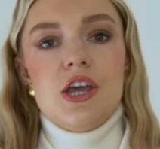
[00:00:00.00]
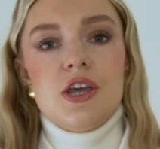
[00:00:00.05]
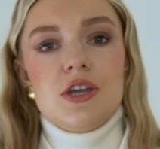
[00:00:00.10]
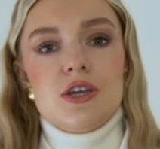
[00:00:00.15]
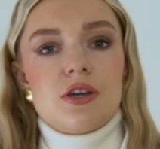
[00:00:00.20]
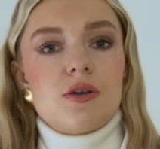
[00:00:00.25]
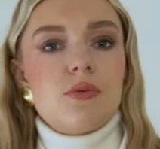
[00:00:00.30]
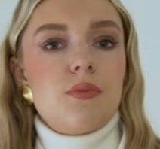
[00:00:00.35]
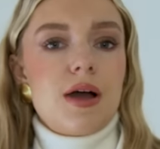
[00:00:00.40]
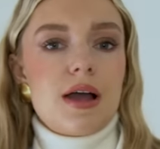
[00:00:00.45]

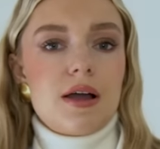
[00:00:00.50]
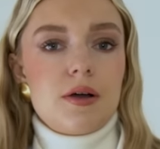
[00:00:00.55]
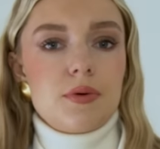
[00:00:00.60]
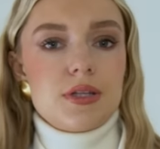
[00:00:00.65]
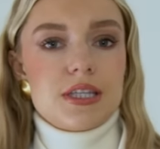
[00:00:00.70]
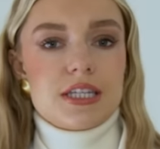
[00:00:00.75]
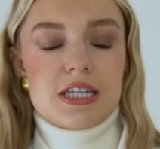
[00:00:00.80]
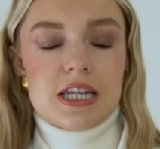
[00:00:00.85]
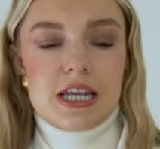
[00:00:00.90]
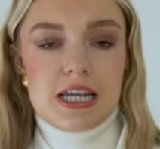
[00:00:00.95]
you can wear it
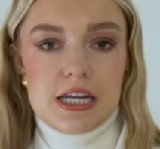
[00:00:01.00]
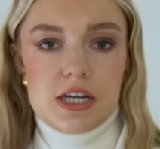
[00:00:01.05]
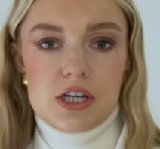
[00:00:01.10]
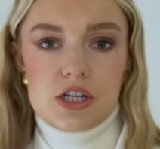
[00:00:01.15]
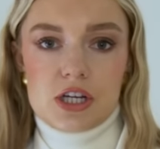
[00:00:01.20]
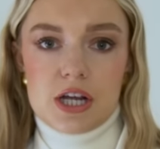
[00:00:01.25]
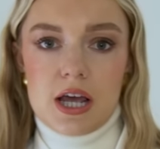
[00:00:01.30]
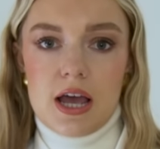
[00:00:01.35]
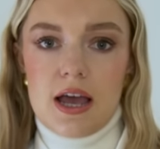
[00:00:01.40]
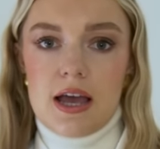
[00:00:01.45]
with a
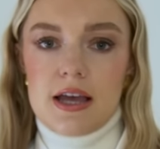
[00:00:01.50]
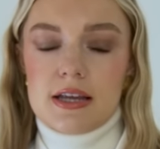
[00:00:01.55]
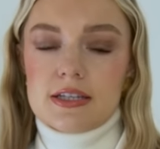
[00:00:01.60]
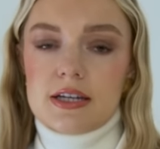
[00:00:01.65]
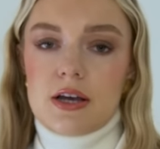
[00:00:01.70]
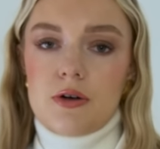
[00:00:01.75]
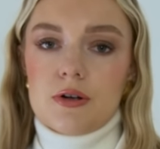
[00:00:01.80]
t-shirt